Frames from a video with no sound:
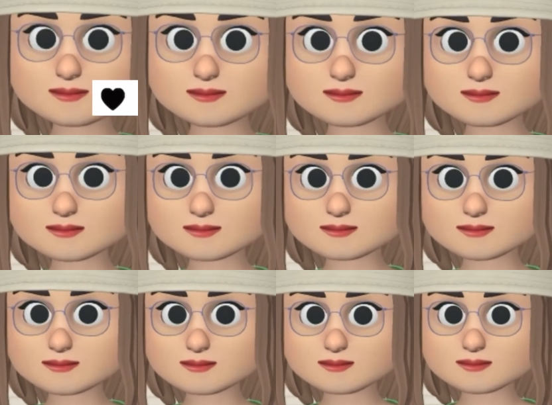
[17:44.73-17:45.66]

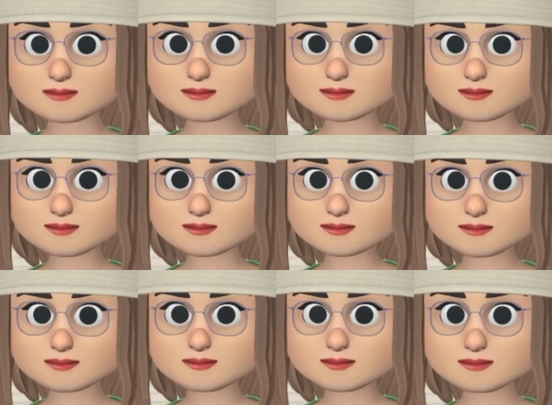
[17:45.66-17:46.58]

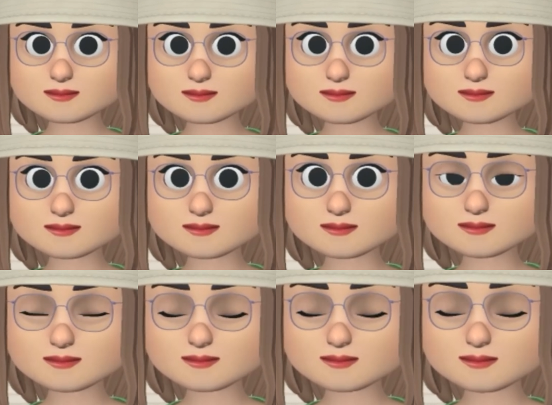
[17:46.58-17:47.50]

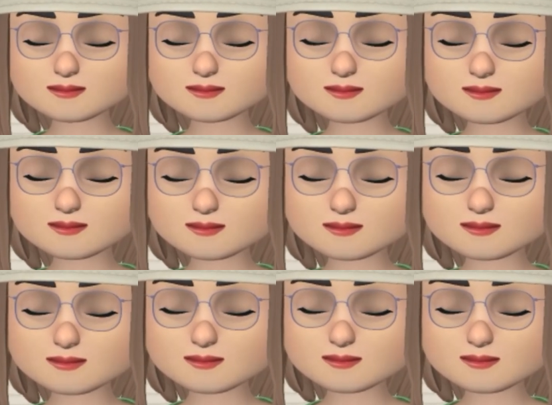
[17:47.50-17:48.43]

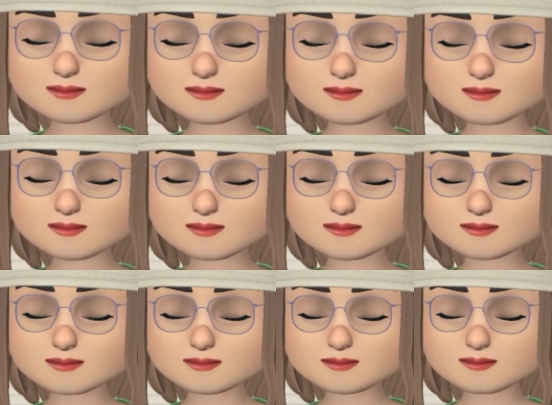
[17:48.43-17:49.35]

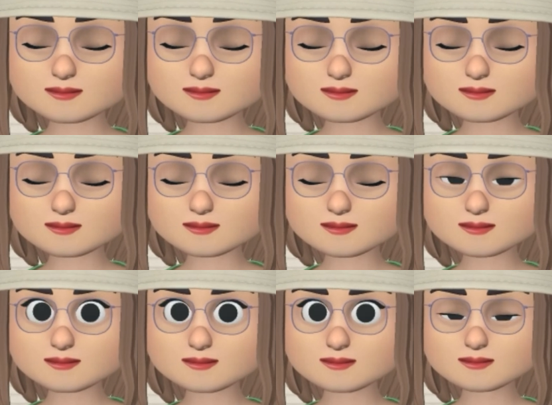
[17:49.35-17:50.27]

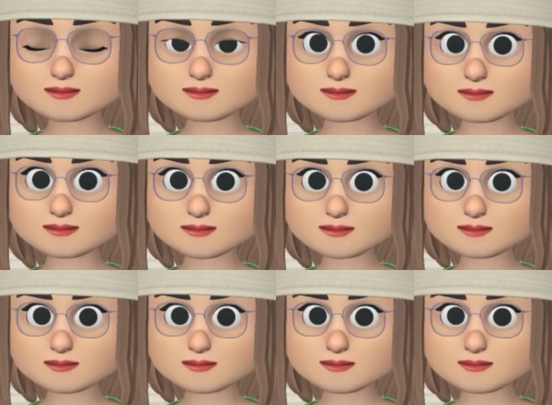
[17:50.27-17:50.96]
Nothing is said.